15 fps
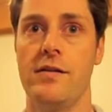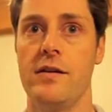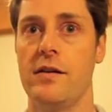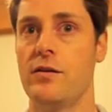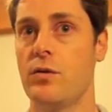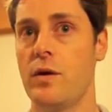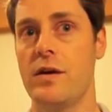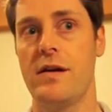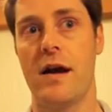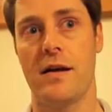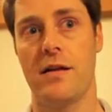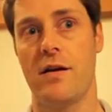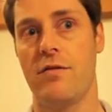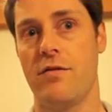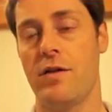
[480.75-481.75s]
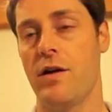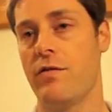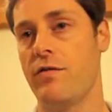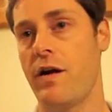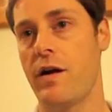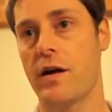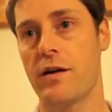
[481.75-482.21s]
see TweetDeck; they're
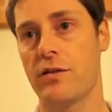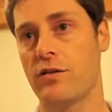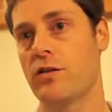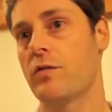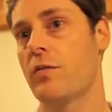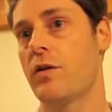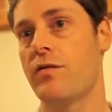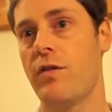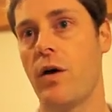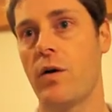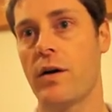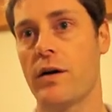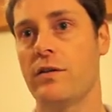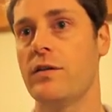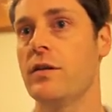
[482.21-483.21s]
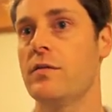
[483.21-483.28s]
very consumer focused.